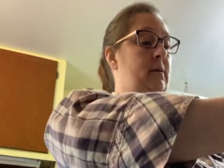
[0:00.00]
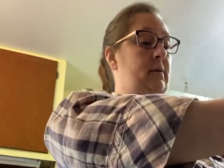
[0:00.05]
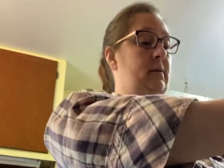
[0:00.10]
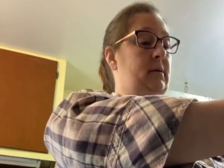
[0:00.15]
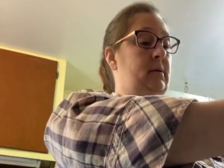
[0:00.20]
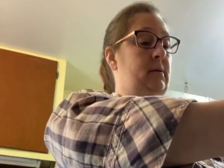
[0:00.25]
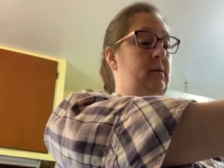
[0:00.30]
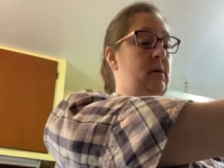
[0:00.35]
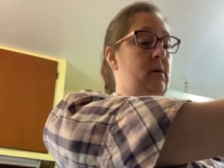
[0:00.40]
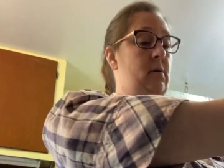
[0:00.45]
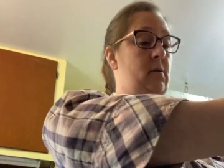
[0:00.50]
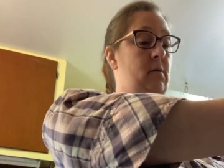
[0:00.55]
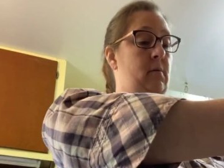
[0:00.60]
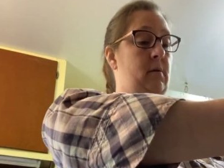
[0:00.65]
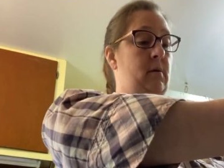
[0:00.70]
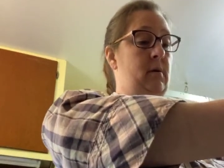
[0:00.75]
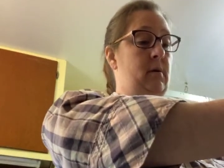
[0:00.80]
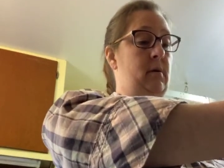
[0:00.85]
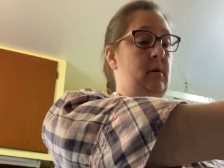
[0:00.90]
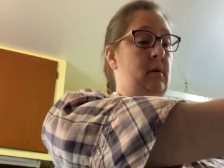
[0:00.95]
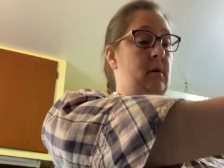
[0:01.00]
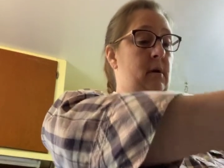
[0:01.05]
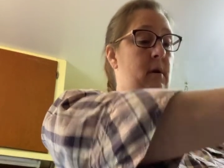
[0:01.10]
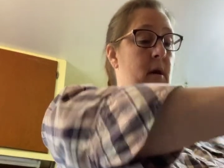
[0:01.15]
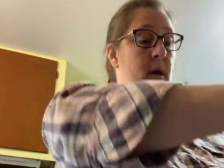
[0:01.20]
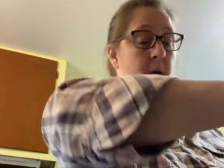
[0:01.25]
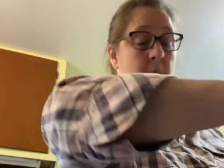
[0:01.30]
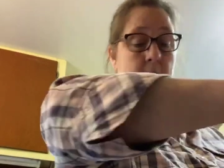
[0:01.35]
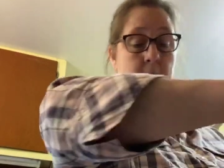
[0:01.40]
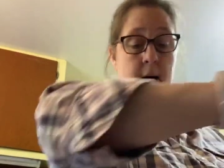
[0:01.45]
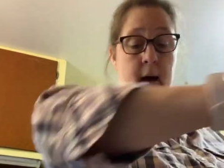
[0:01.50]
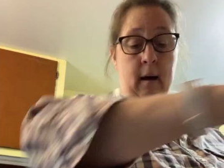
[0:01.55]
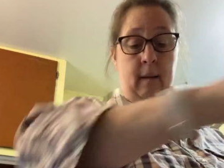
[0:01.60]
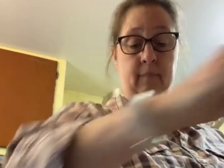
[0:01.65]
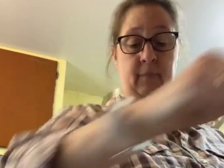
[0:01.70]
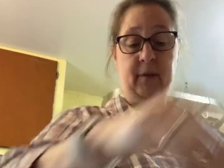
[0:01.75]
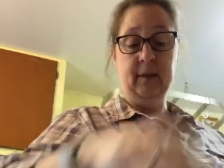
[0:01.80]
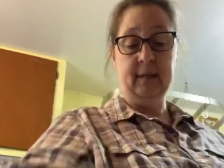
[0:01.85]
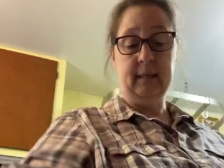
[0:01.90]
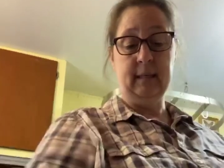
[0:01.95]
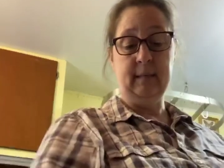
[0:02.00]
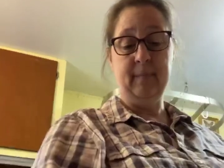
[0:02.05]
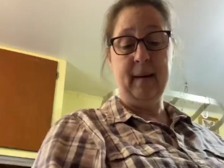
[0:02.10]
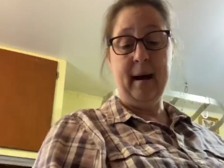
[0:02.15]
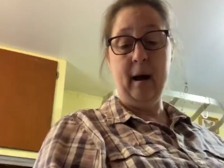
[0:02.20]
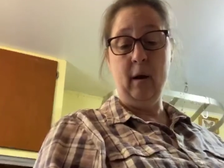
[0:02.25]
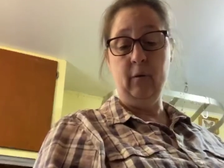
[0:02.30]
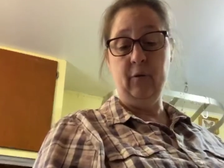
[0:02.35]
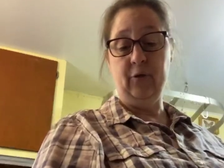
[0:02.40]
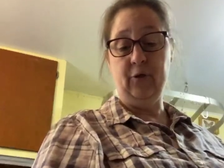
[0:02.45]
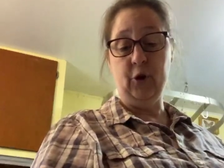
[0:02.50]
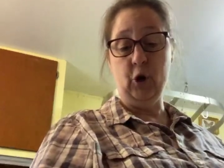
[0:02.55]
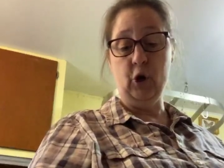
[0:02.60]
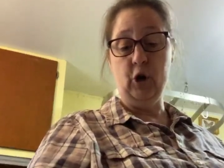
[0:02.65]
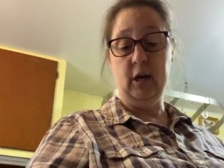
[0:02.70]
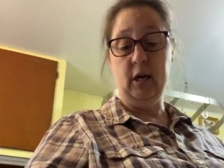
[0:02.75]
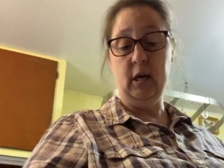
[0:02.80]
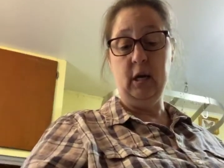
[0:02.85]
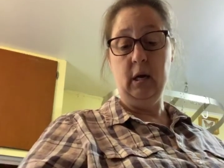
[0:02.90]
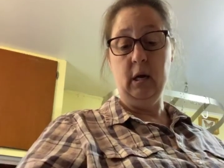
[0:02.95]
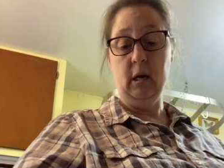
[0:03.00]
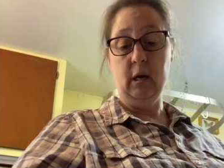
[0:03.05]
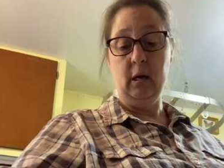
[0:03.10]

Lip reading: So this is about 30.